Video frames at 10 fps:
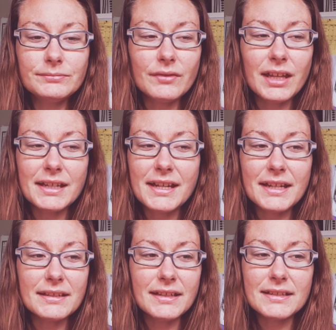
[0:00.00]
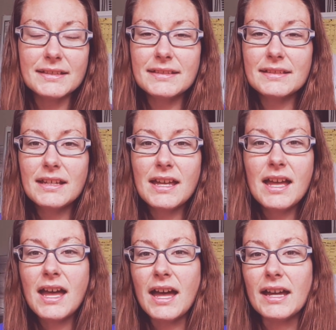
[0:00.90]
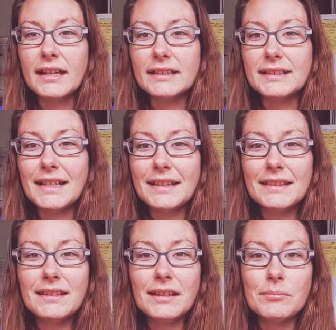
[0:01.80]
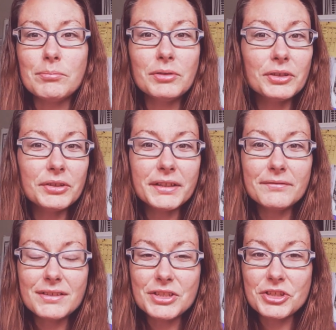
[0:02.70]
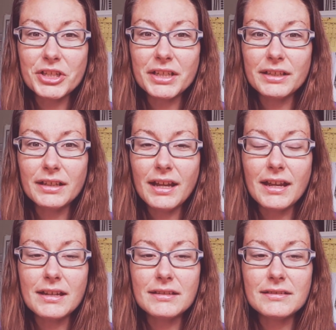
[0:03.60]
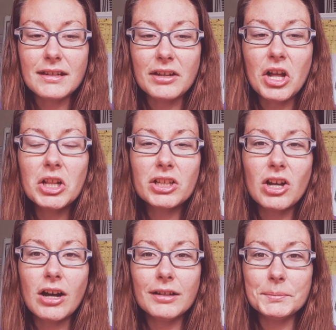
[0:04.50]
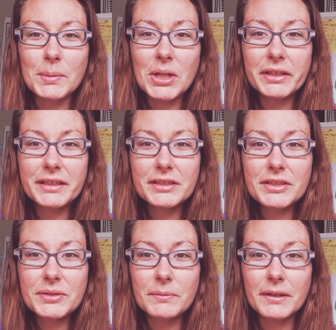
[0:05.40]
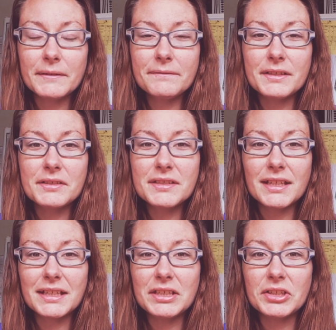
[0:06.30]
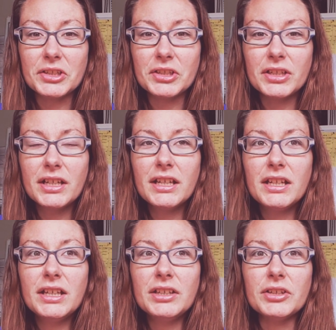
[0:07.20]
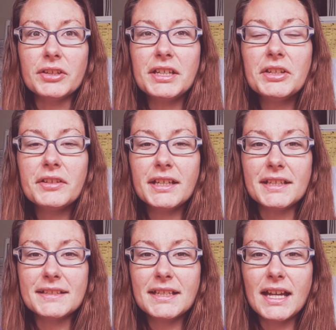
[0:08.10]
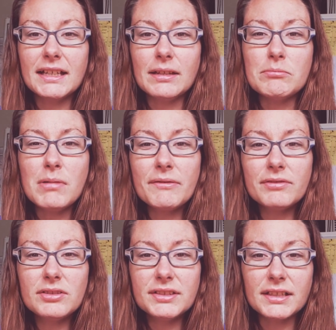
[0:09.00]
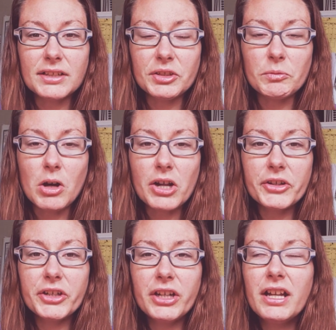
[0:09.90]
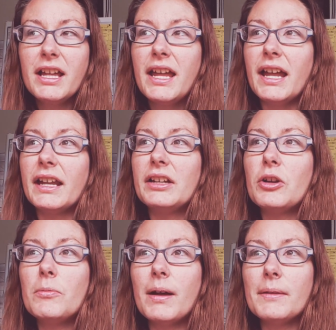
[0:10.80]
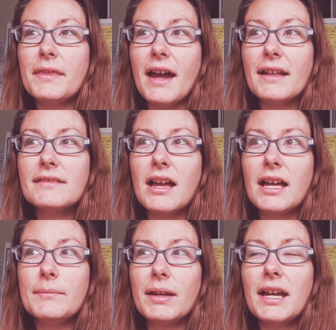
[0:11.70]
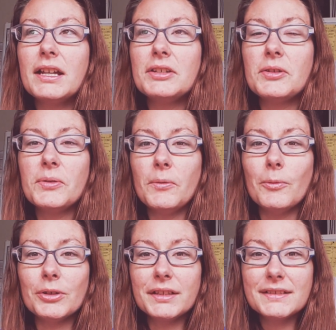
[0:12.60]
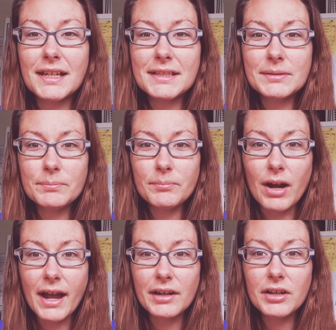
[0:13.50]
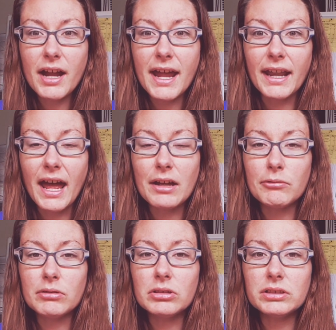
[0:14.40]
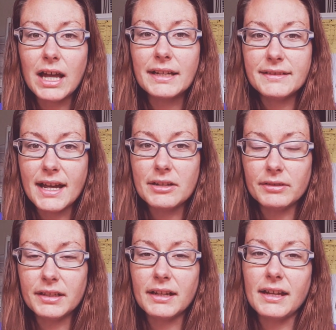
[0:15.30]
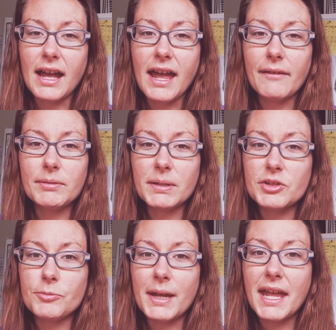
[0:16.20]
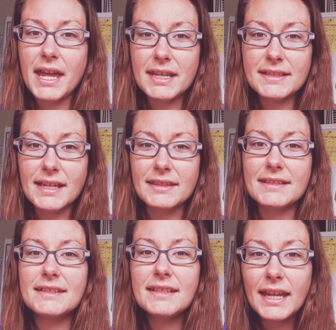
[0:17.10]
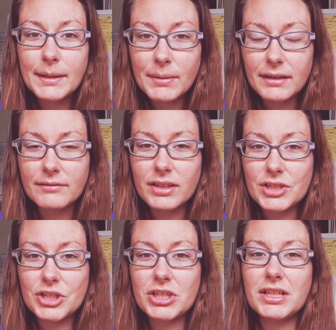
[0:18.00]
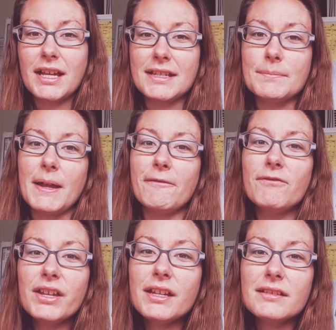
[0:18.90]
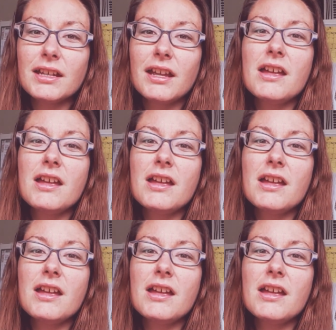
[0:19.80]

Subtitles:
lightheadedness, I get the blurry vision, and I call it cotton ball ears, where it feels like your hearing is kind of muffled and underwater. And I know by that time, I kind of know the warning signs prior, and I will lie down, and I have to make sure my head is at the same elevation as my feet.